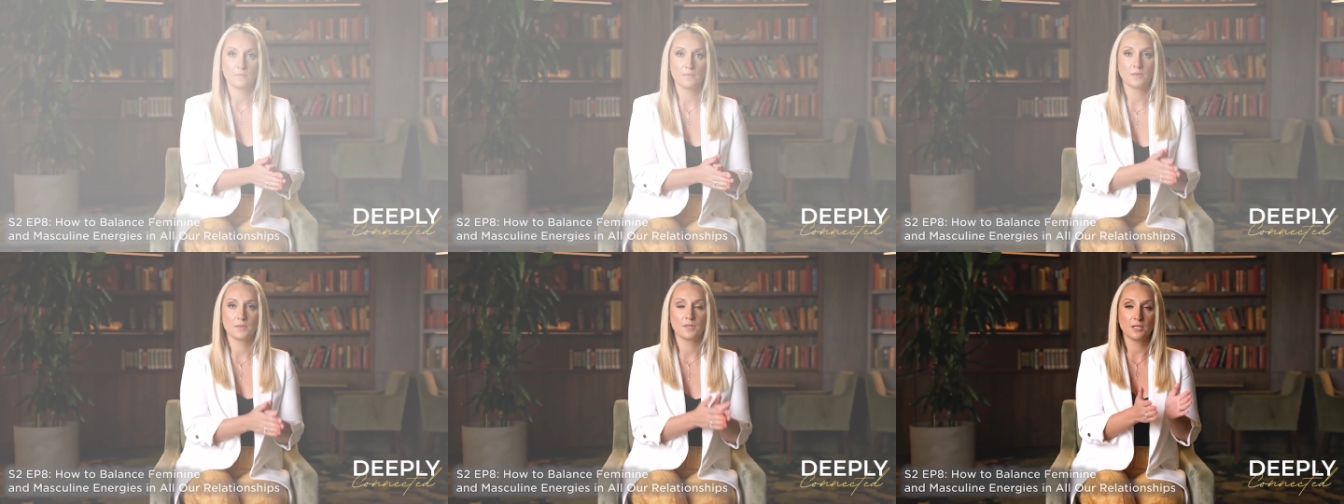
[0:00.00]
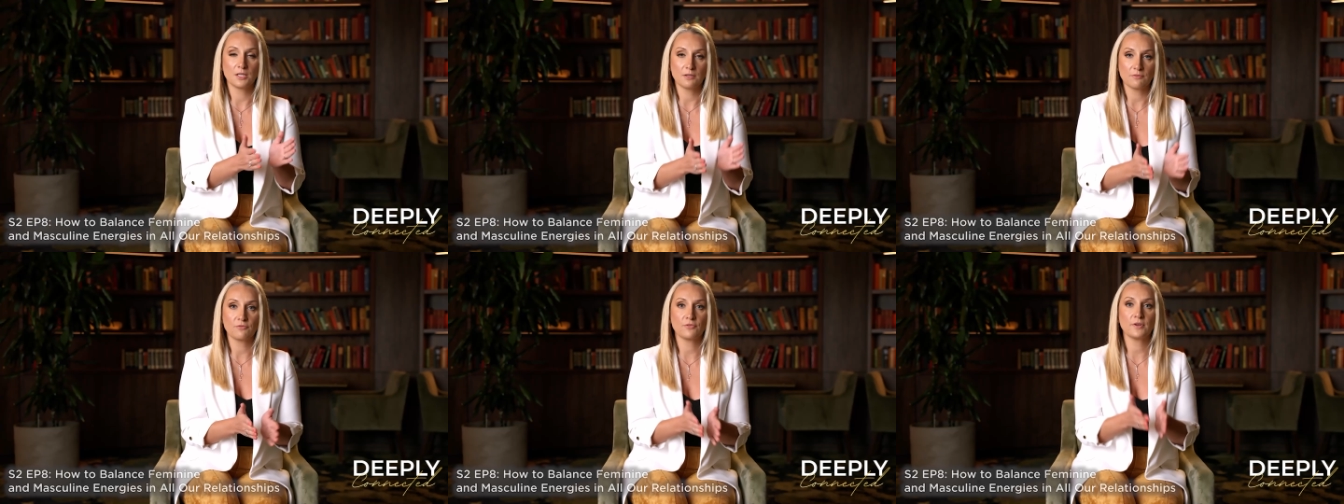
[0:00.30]

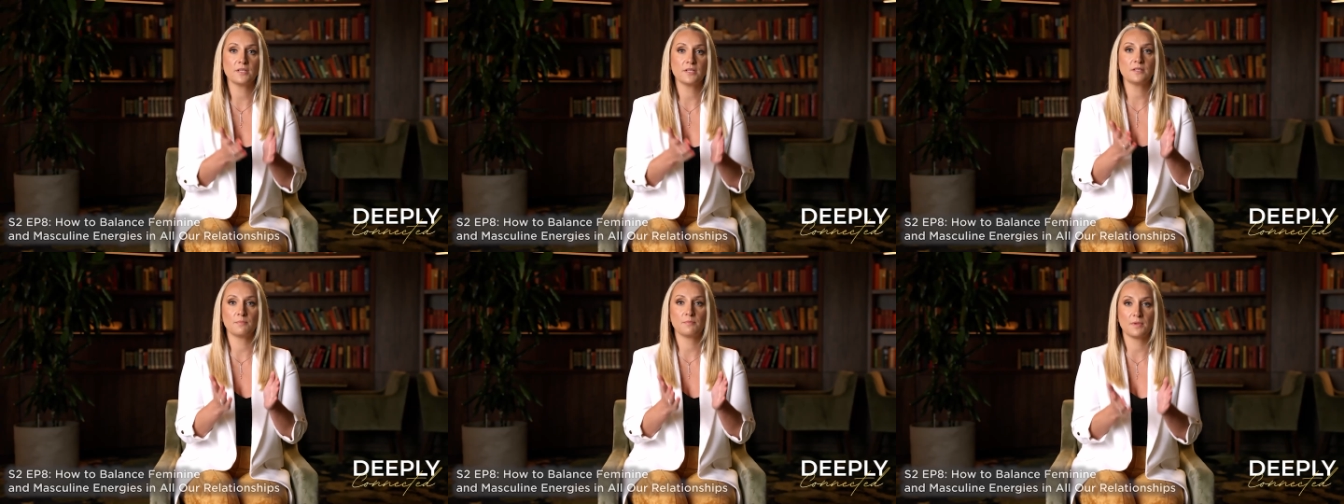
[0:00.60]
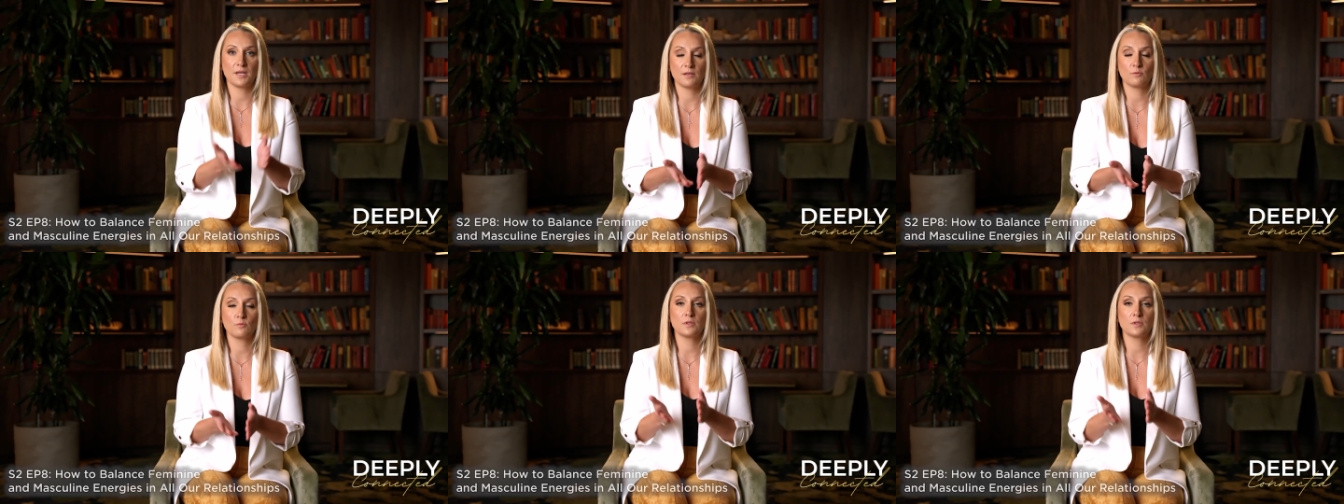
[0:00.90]
Different
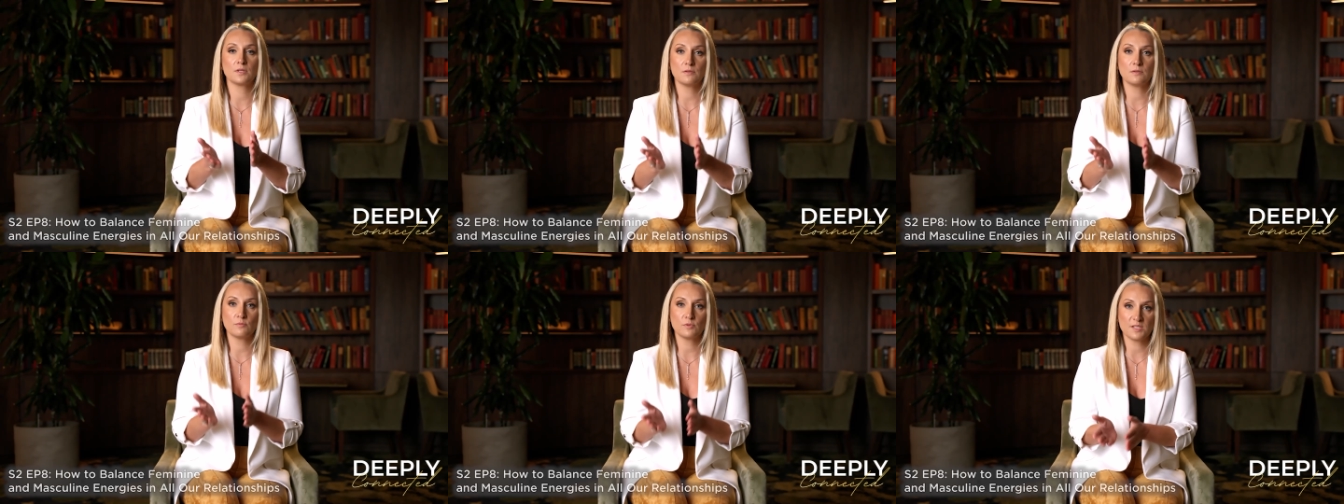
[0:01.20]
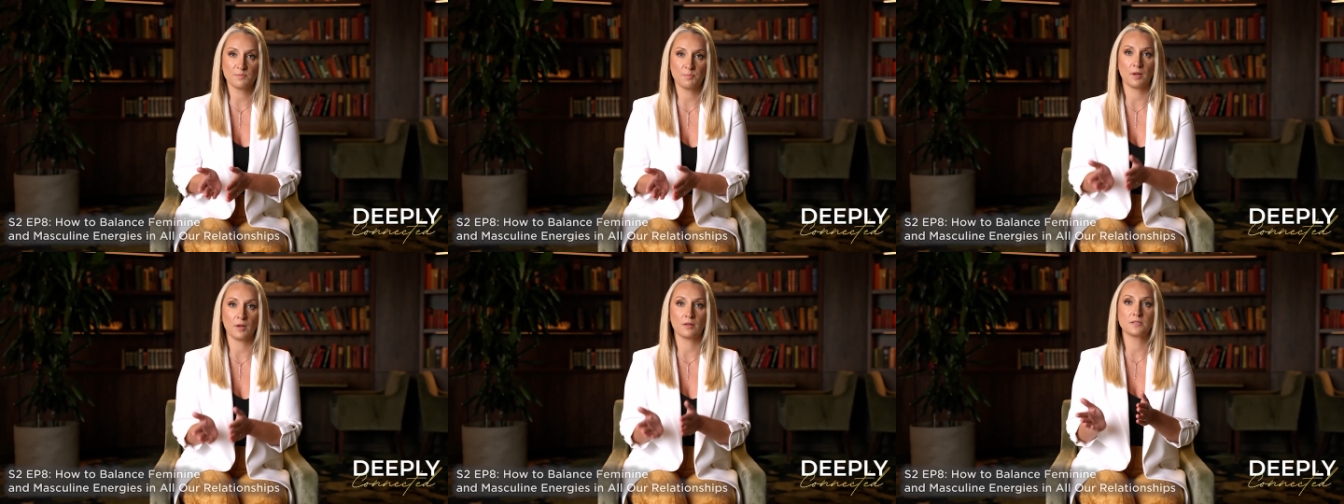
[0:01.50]
men will
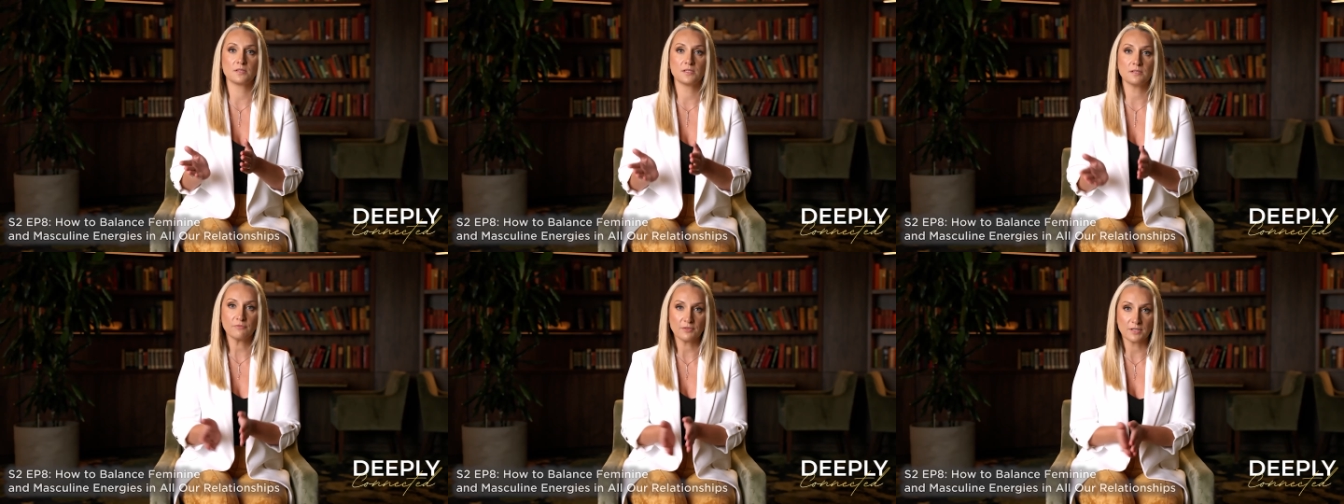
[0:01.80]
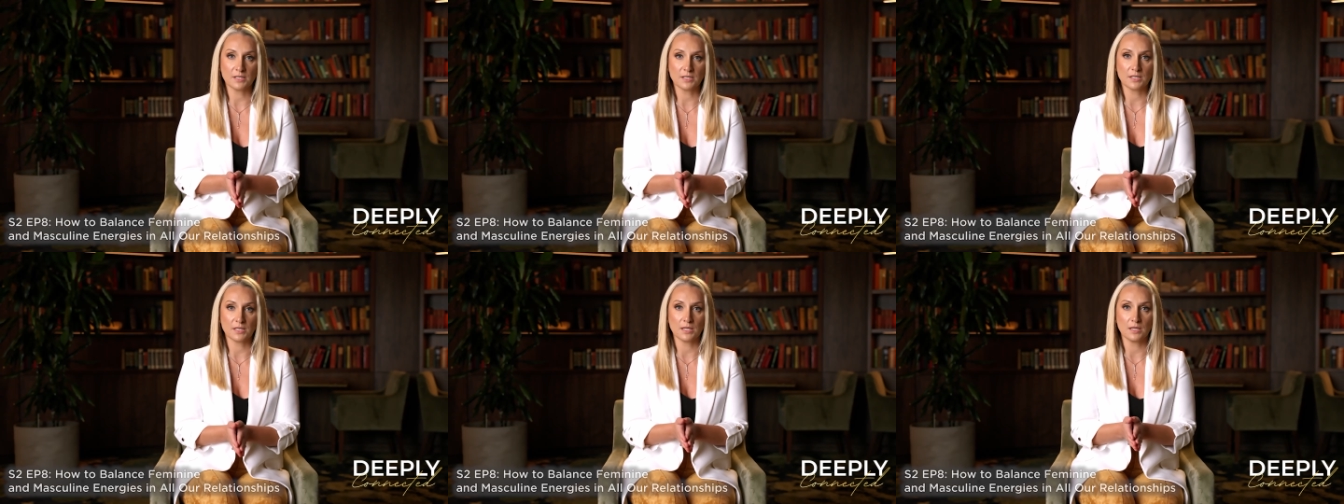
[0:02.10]
respond
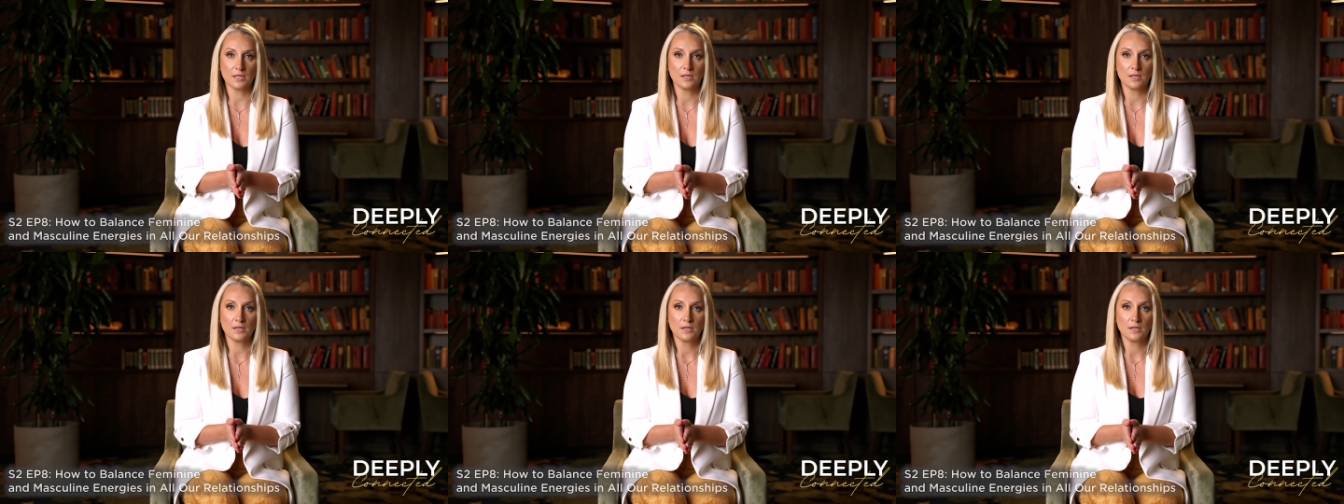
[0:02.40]
differently.